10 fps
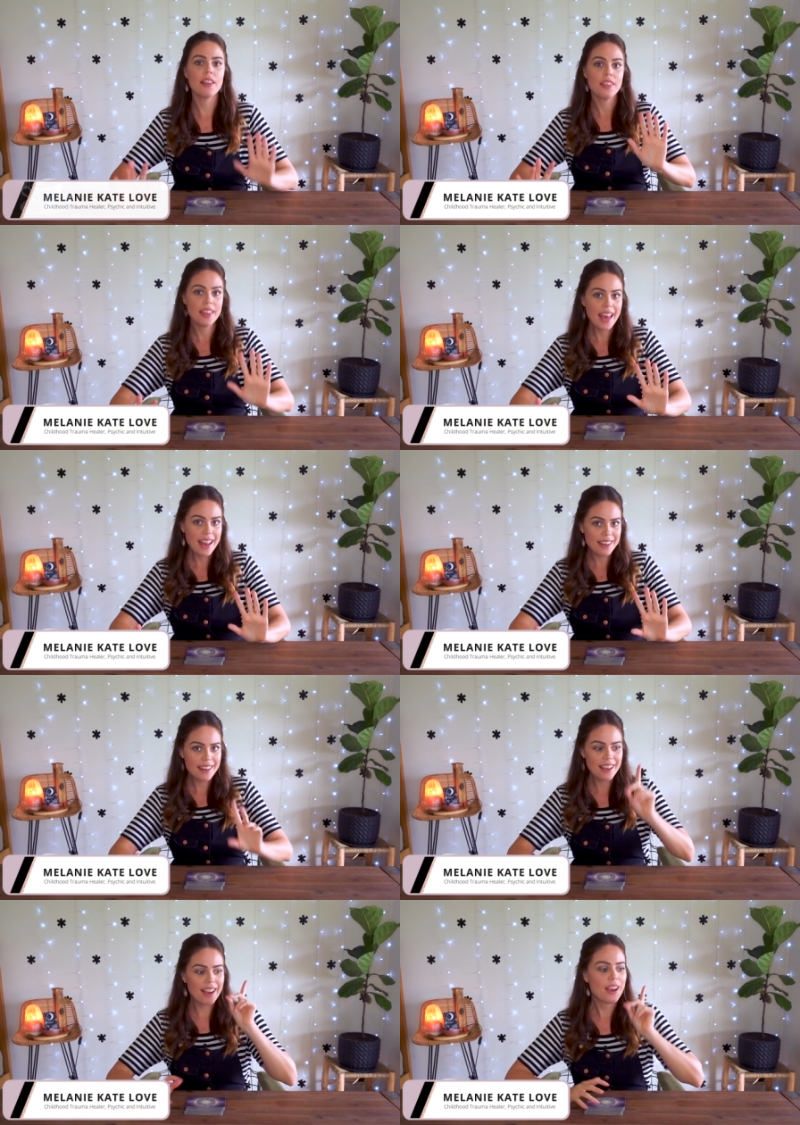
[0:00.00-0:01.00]
Then
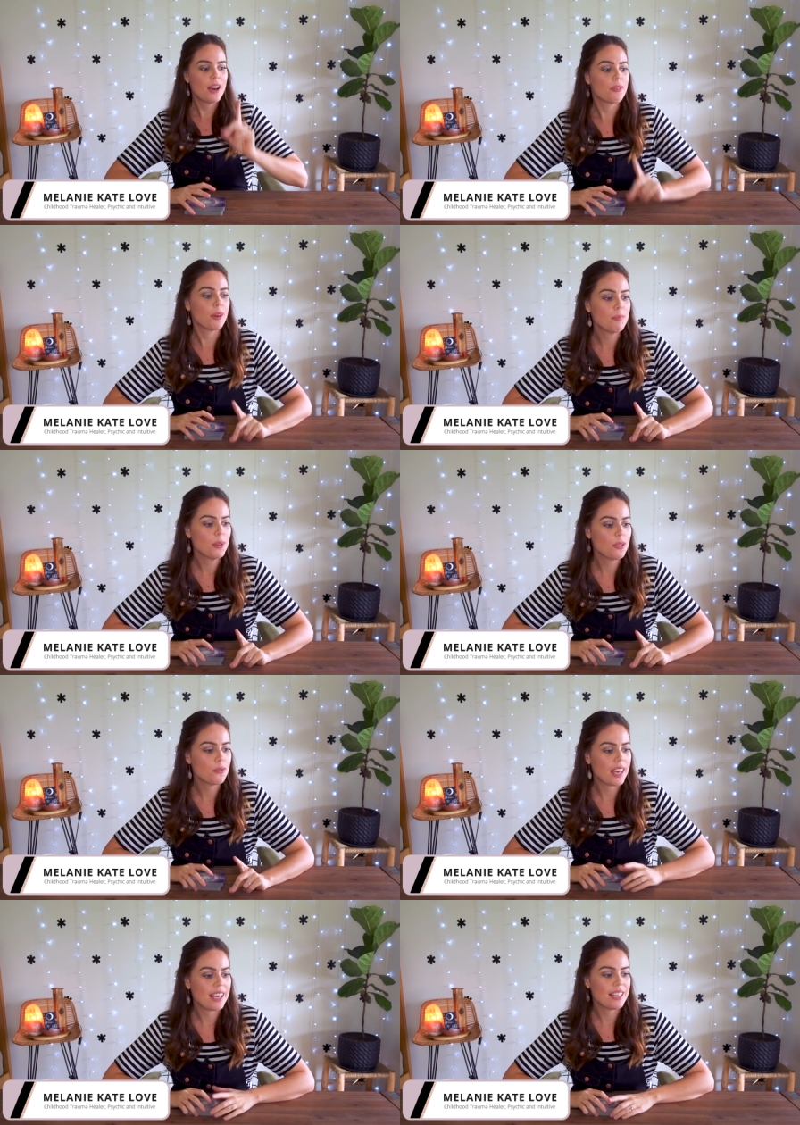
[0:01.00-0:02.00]
we
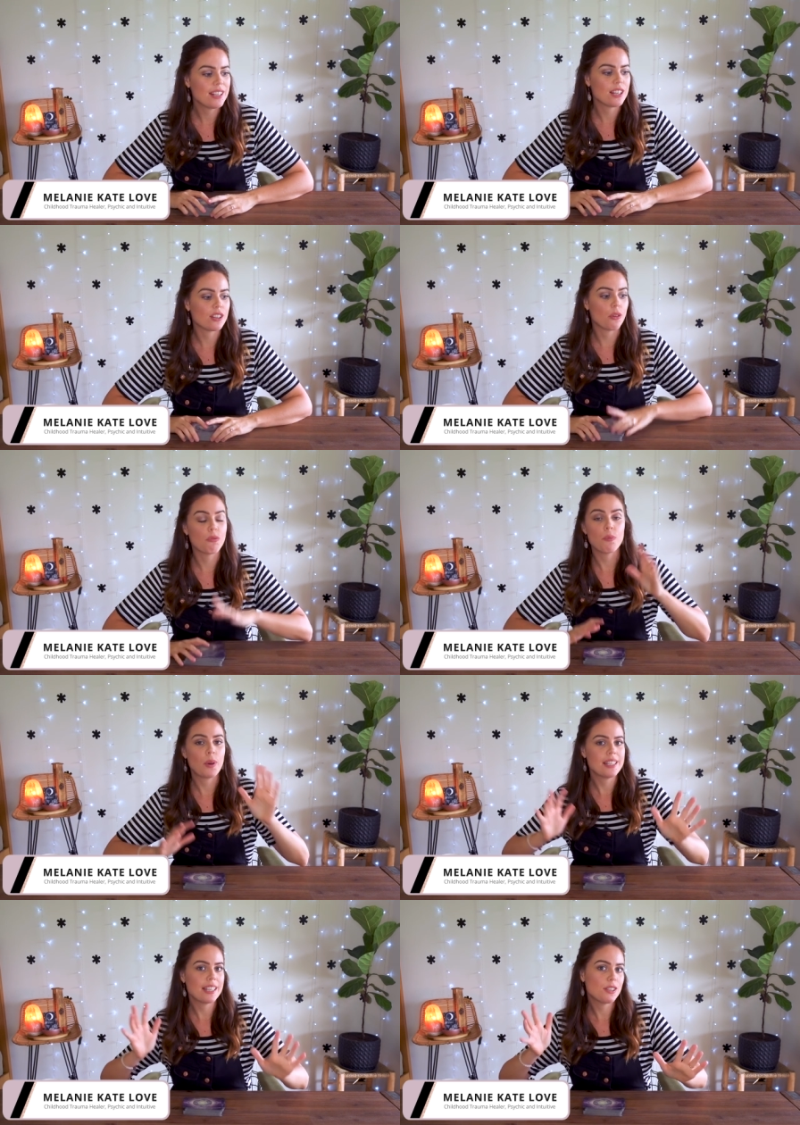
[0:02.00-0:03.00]
move in from
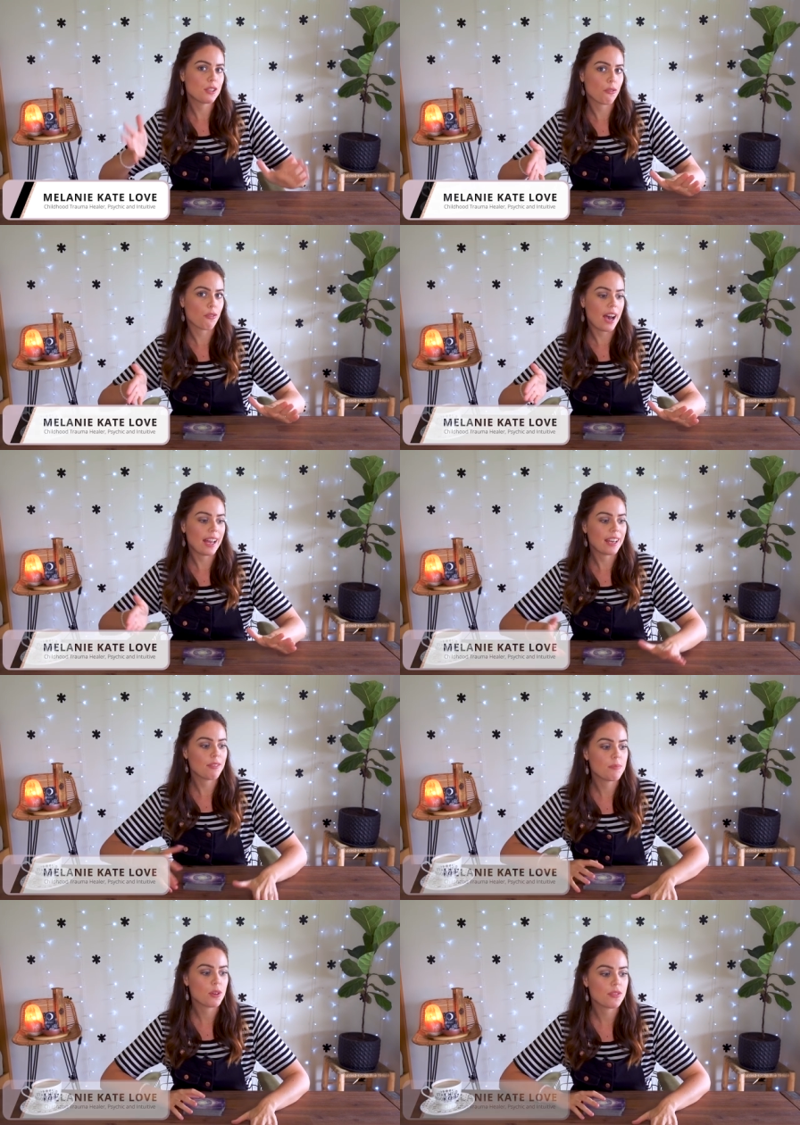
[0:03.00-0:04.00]
Wednesday to Friday,
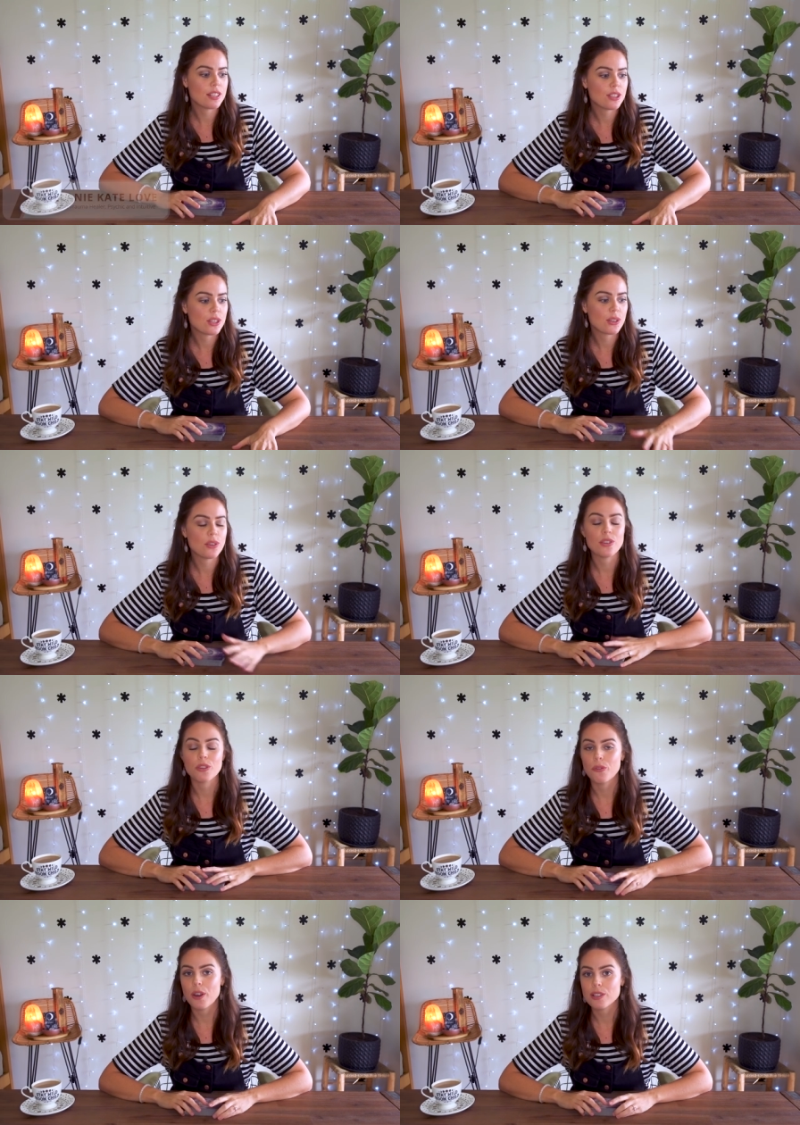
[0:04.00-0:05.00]
we move into
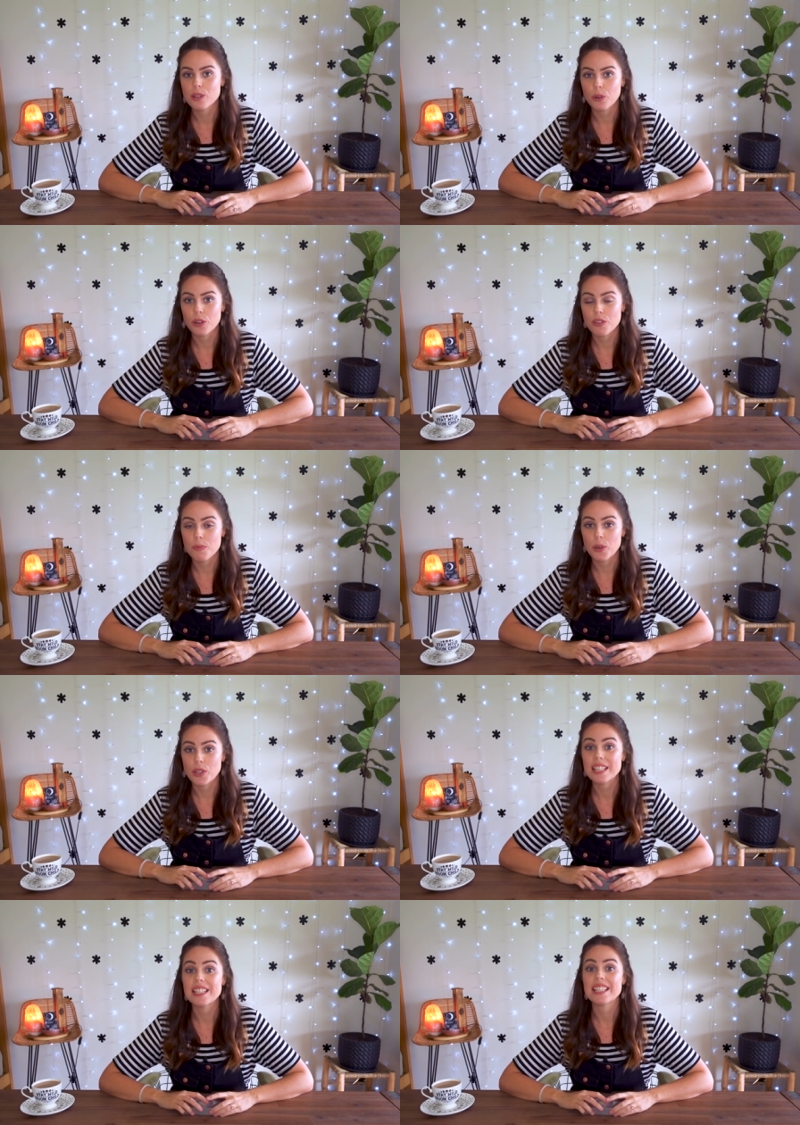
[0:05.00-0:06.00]
the first quarter of the moon. This